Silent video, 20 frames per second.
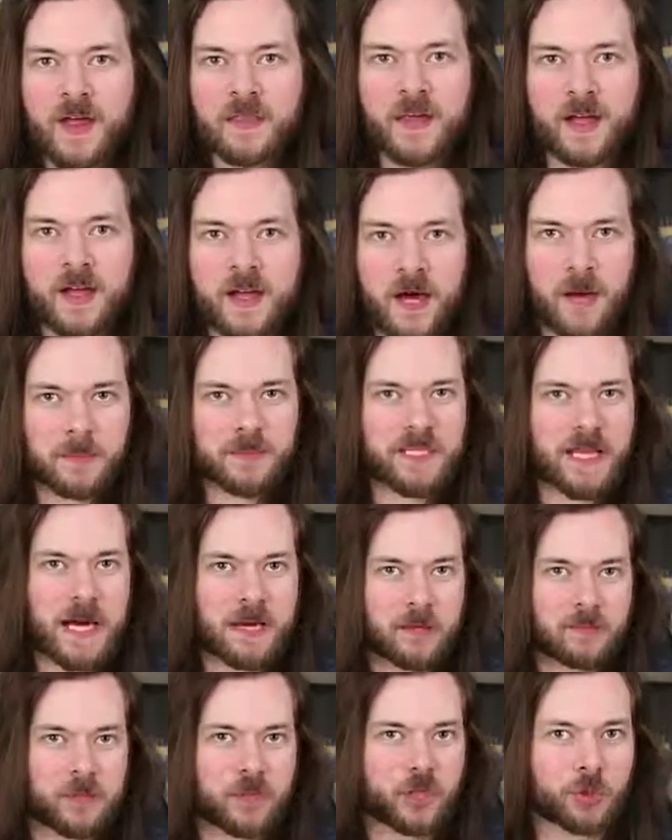that comes
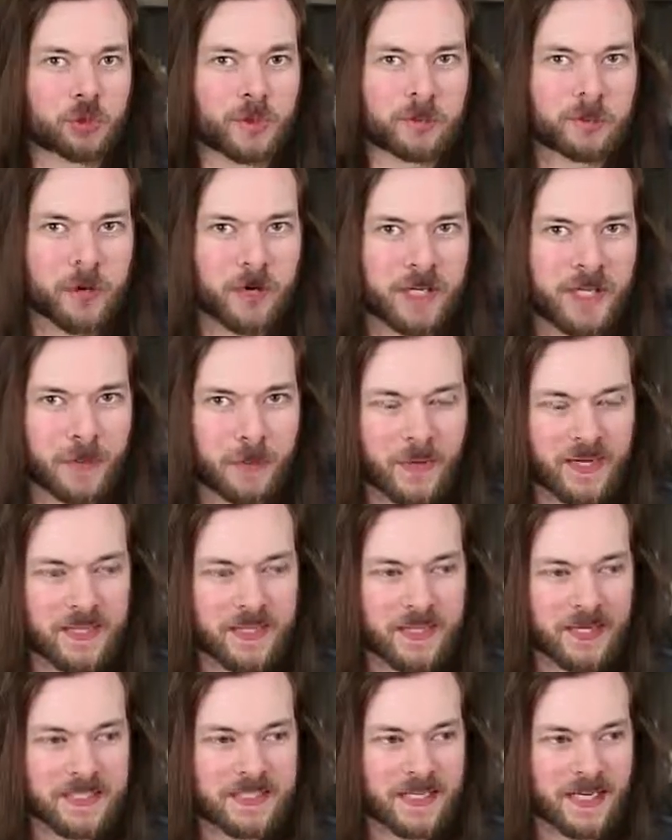out of a human body when
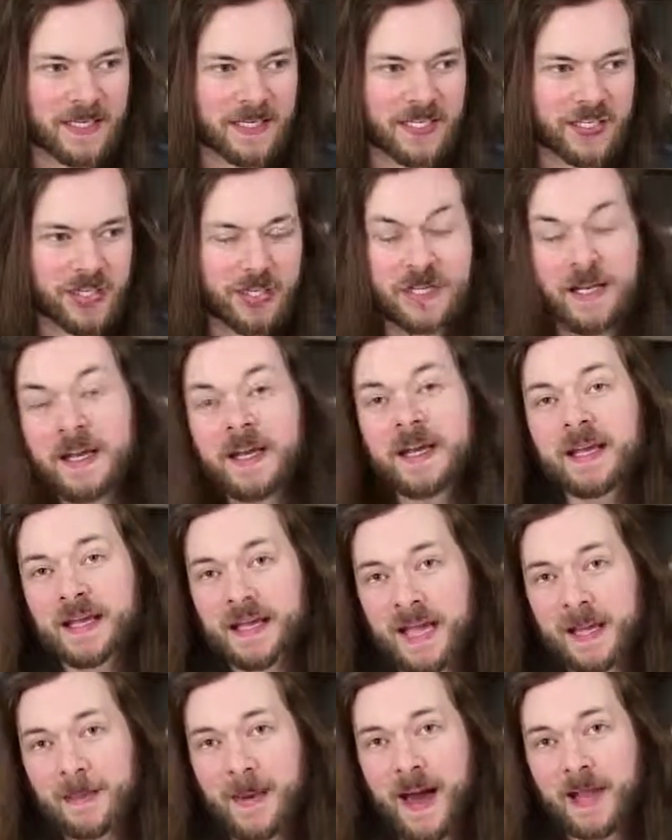it gets injured,
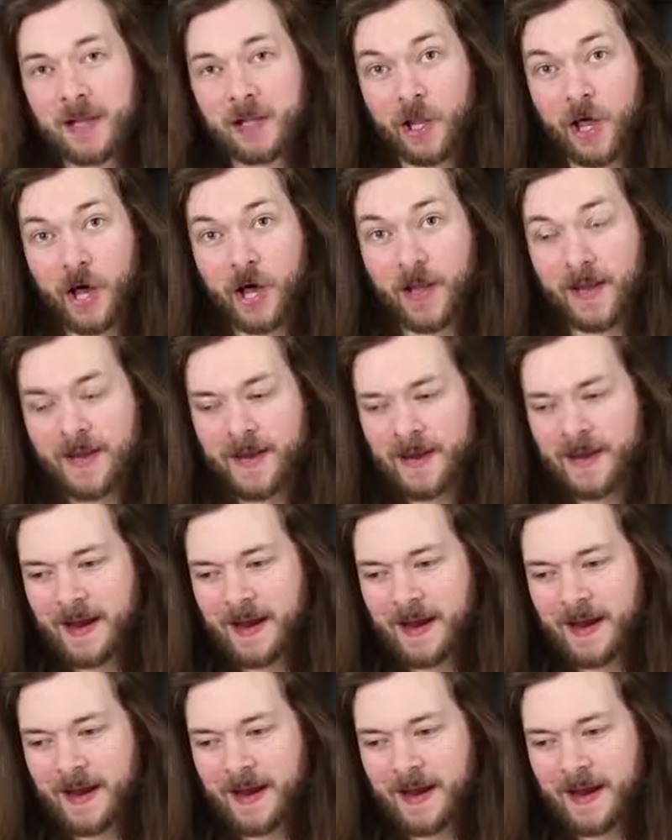it came out a lot.